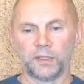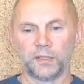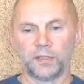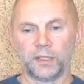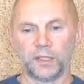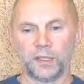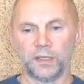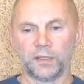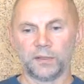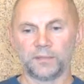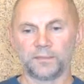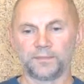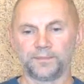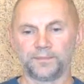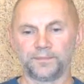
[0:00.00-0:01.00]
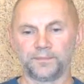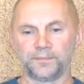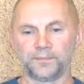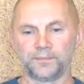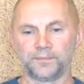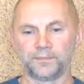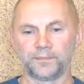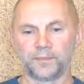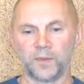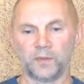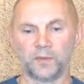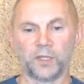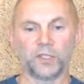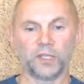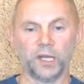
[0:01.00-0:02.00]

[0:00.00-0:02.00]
At first, you